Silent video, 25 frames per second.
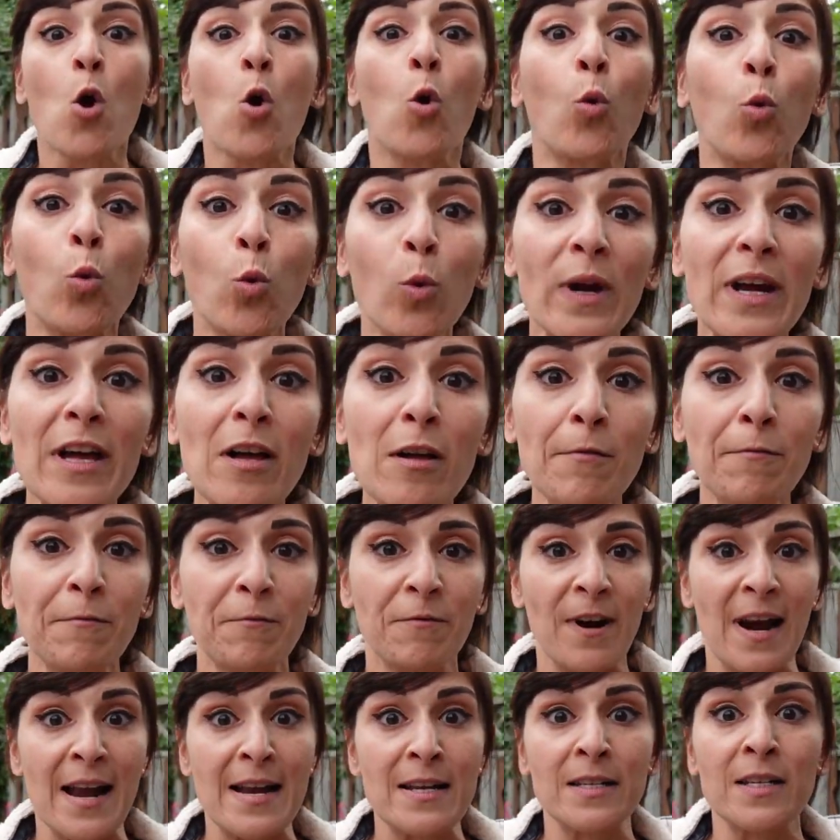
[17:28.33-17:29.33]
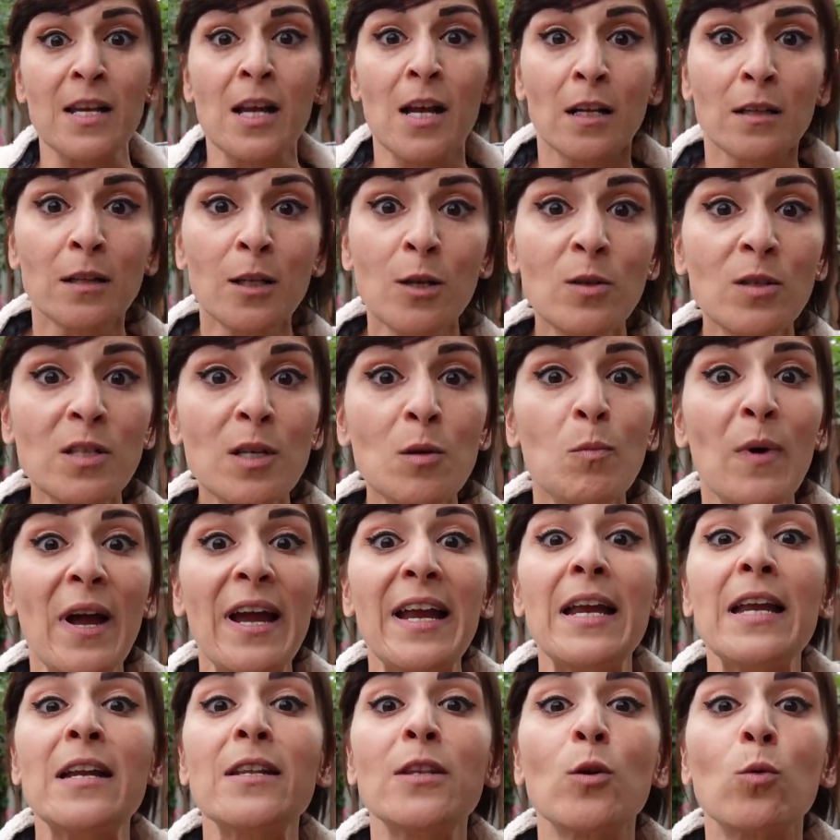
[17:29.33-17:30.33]
Real friends losing
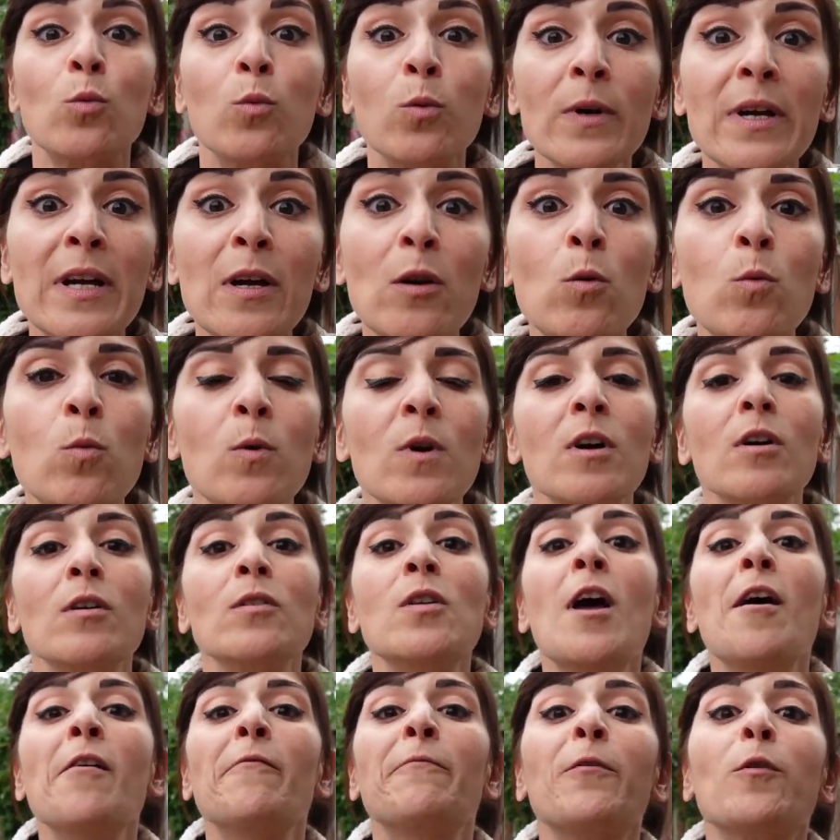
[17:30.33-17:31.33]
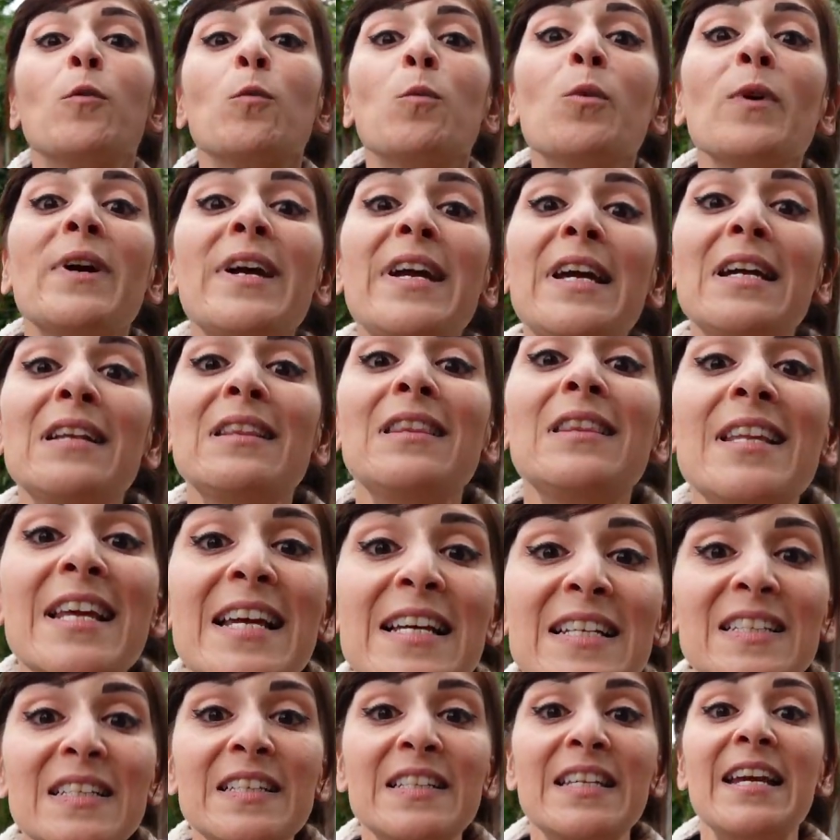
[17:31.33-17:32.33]
weight in the real world for
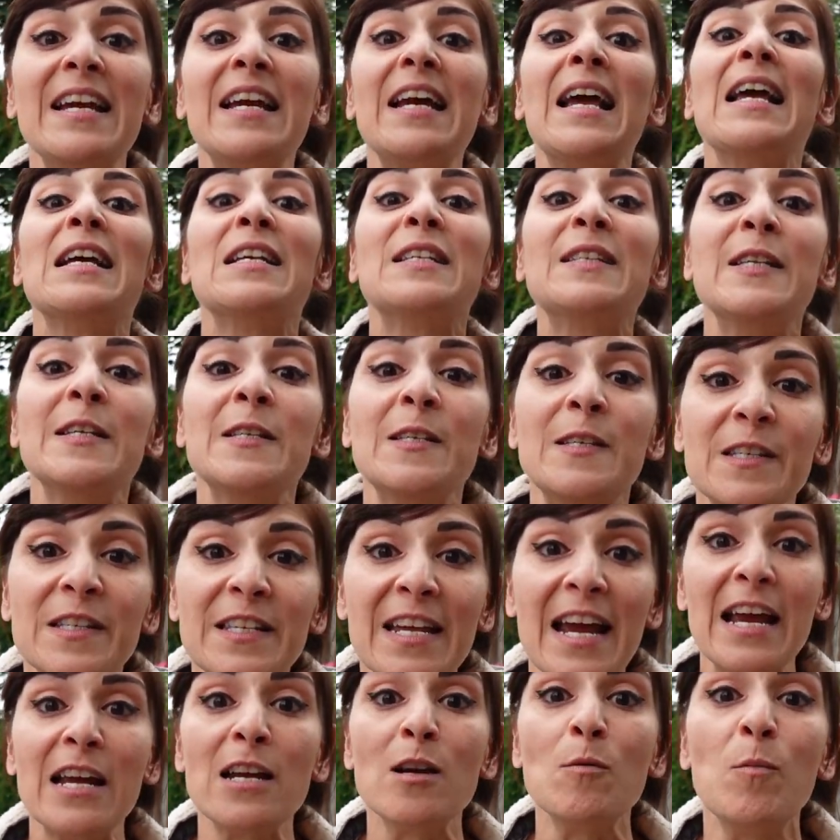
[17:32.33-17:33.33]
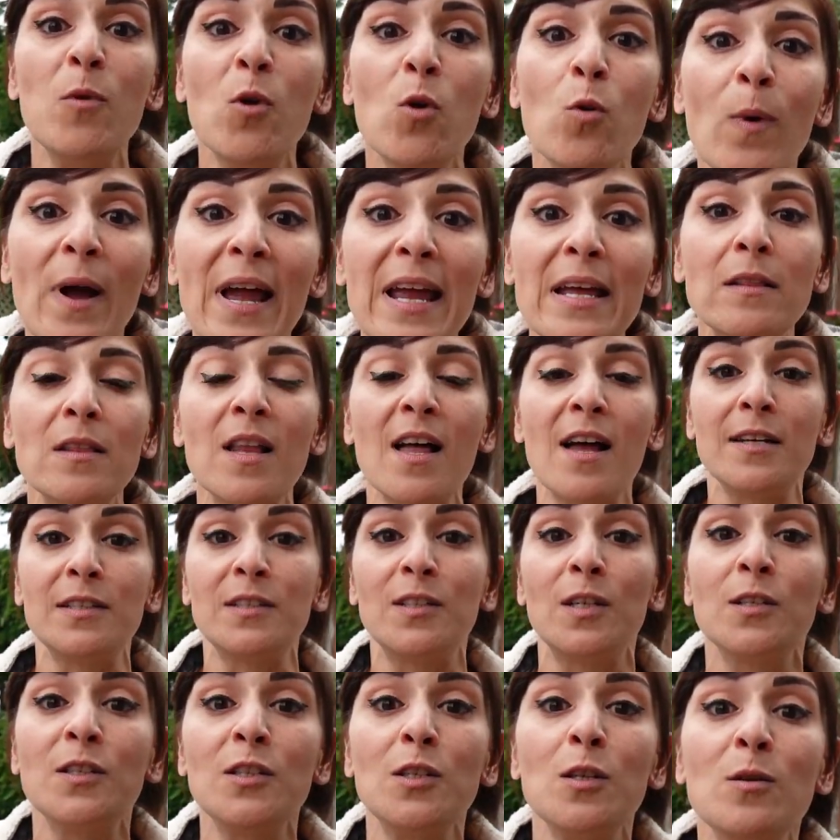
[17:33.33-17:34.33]
realistic, sustainable weight
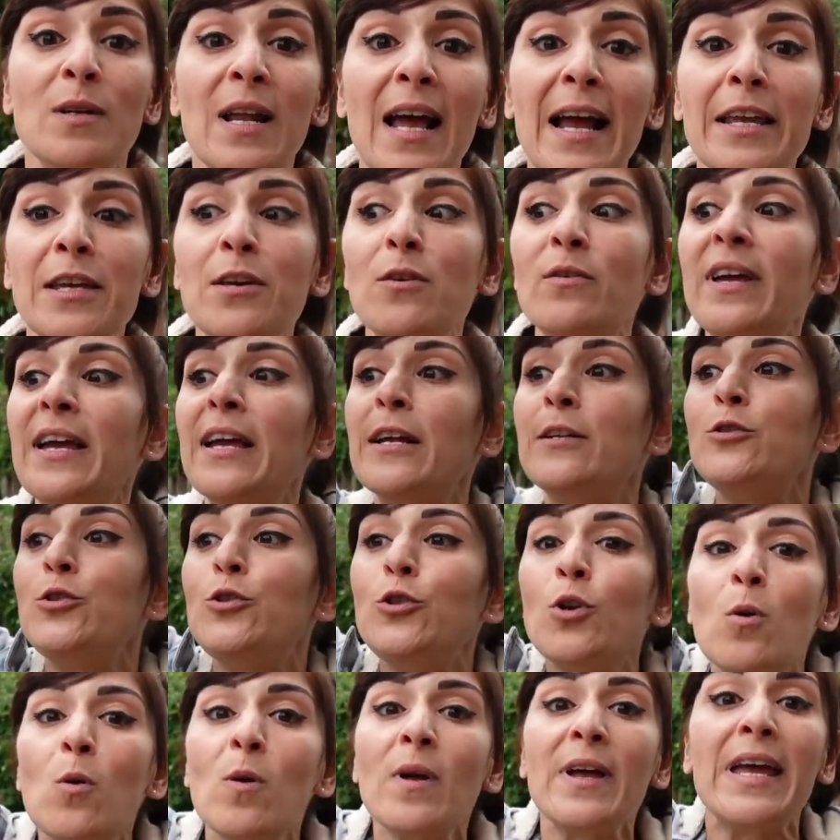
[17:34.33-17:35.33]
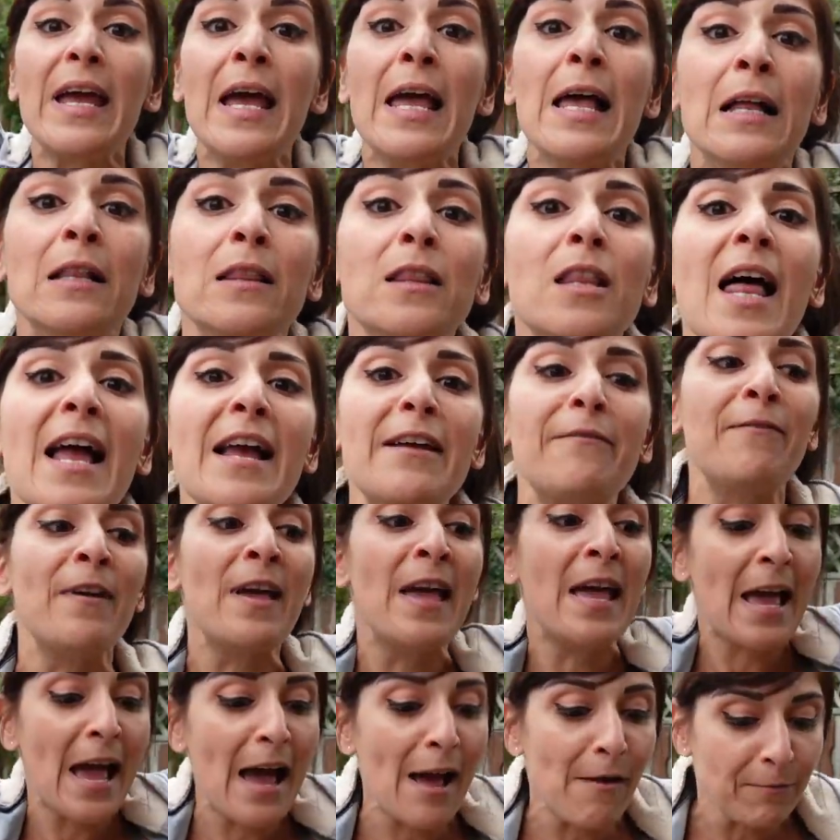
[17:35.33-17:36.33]
loss so that you can enjoy life
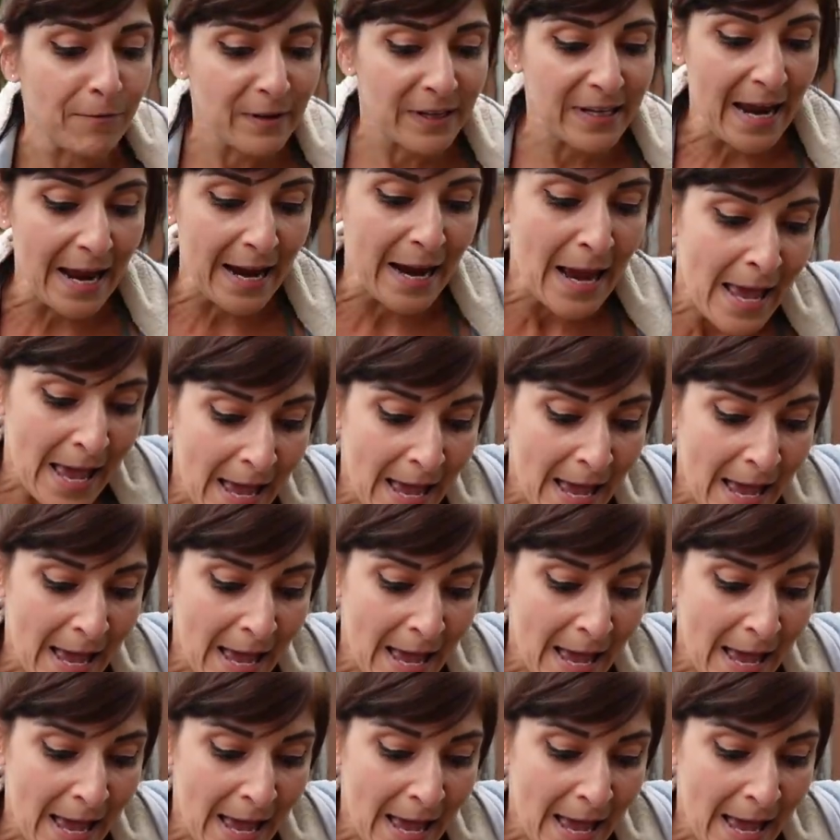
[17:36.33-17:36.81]
every day